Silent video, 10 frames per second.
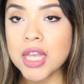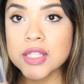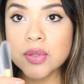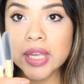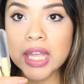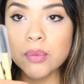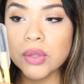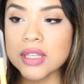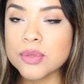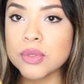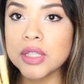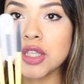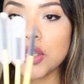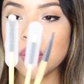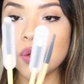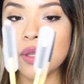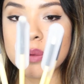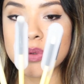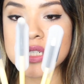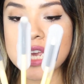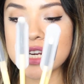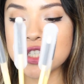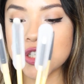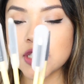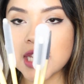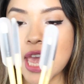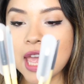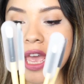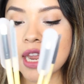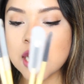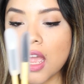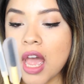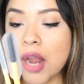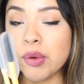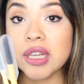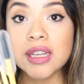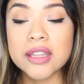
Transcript: So it came with these really cute like protectors and I really